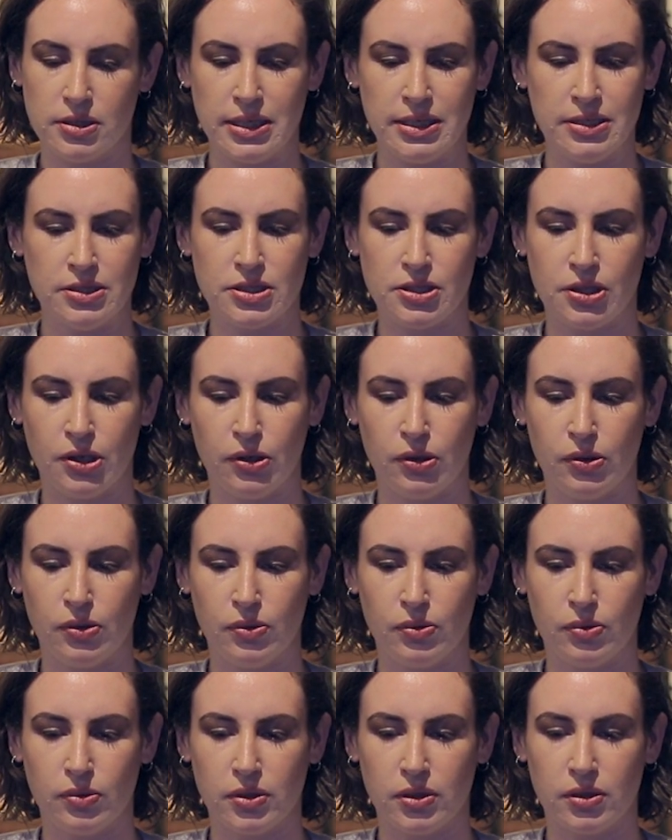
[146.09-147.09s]

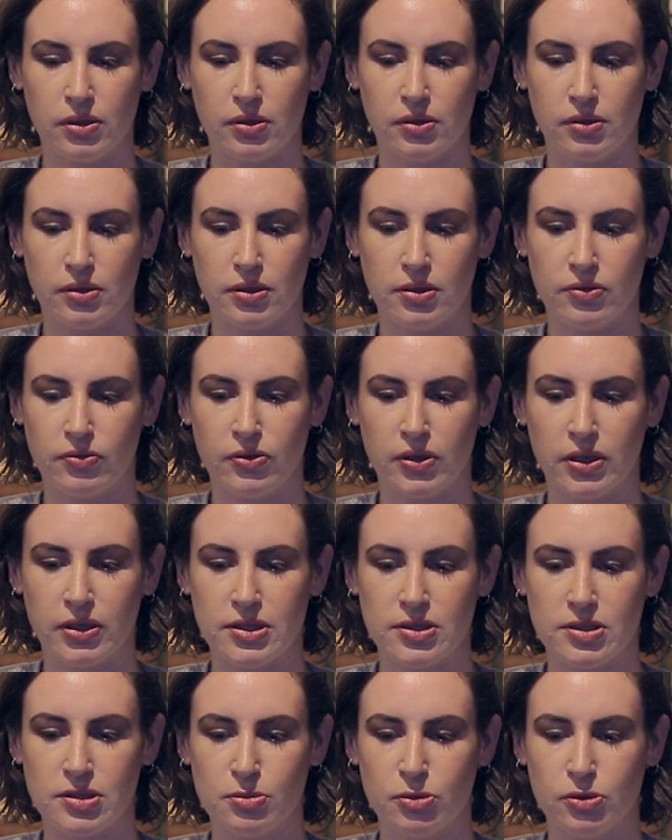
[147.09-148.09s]
into a
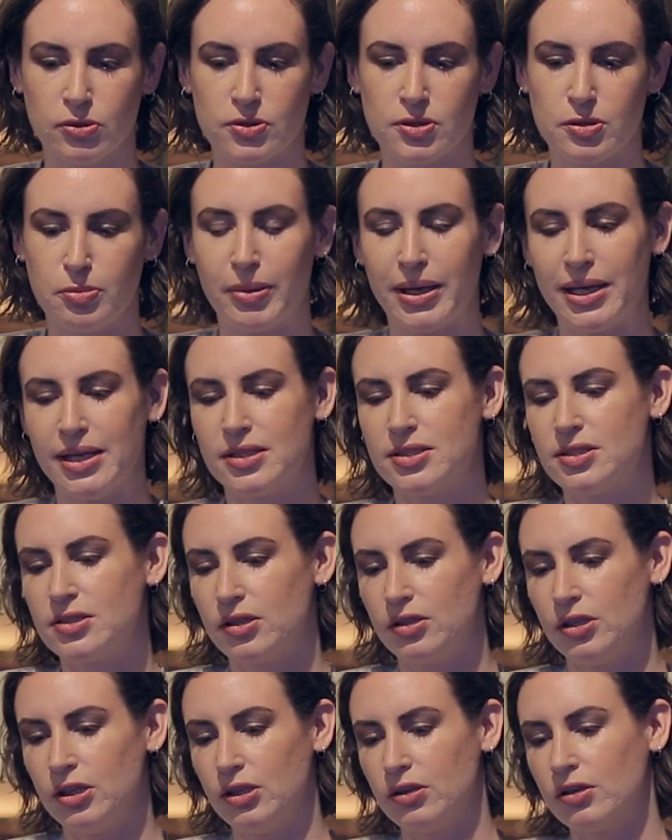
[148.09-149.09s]
very small space
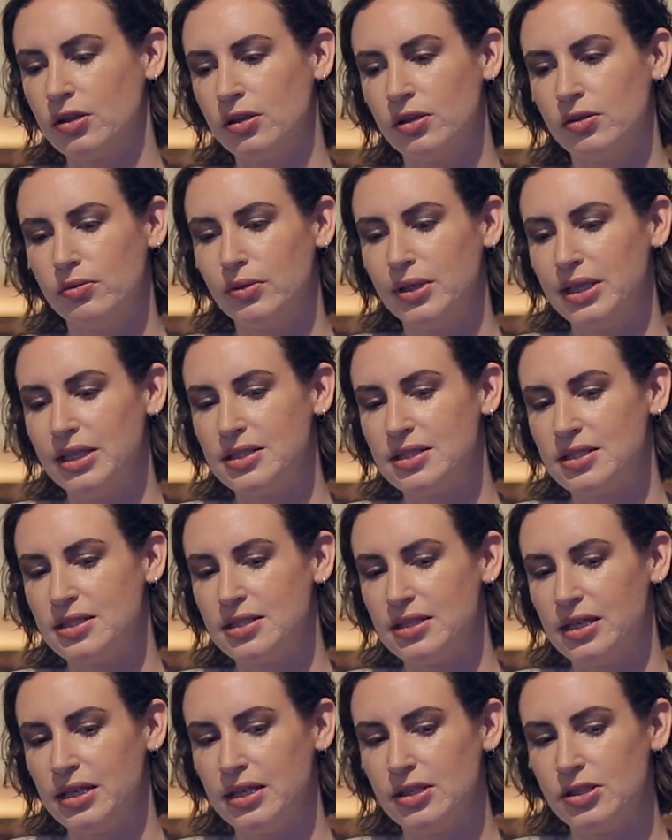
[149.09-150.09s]
so that you can't really
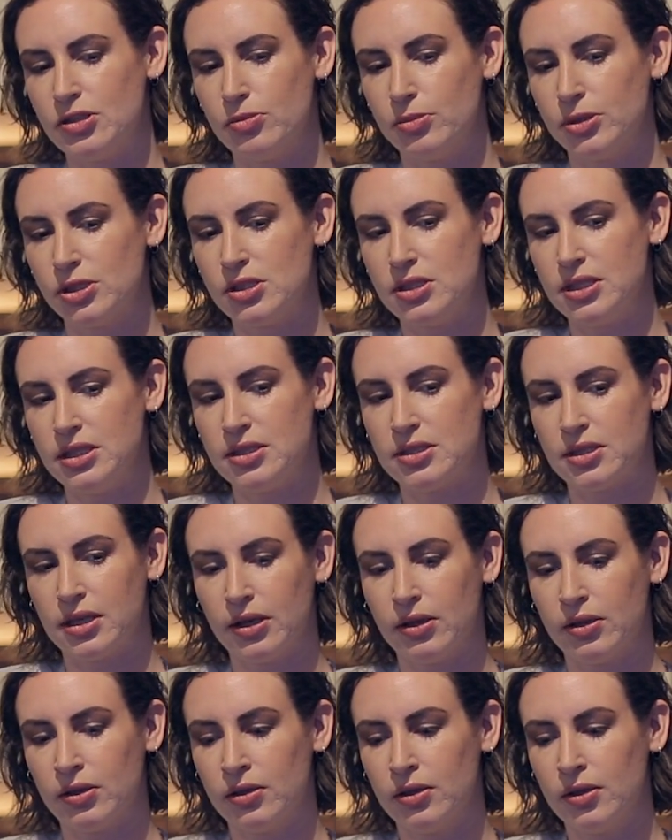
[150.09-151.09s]
see too much
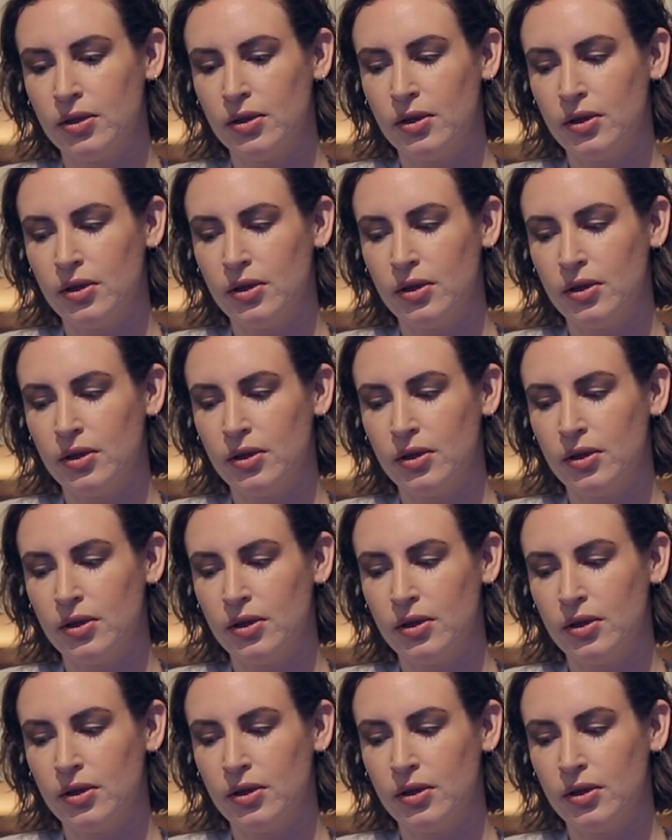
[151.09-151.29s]
detail,